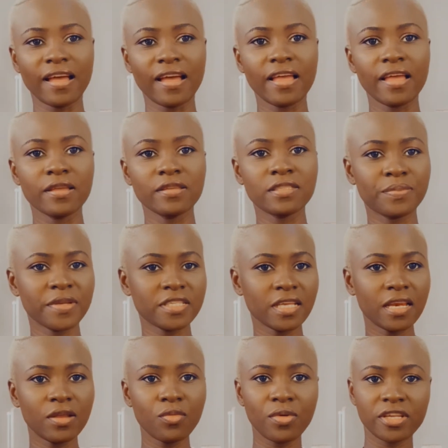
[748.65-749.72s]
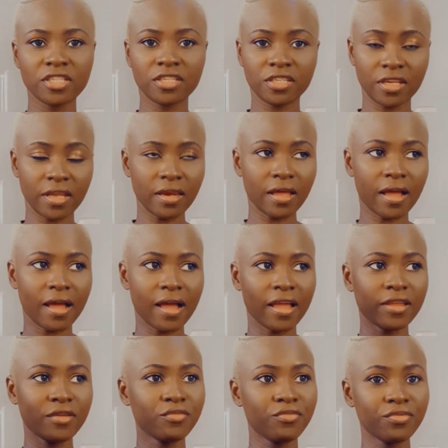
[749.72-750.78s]
Especially with Sheila,
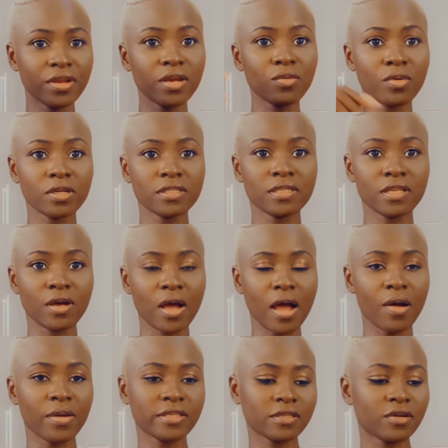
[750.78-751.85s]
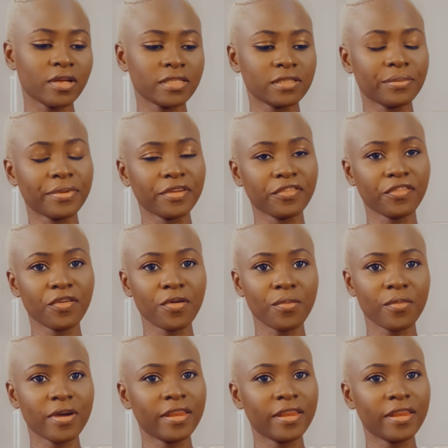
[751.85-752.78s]
I really want to know how it's going to perform.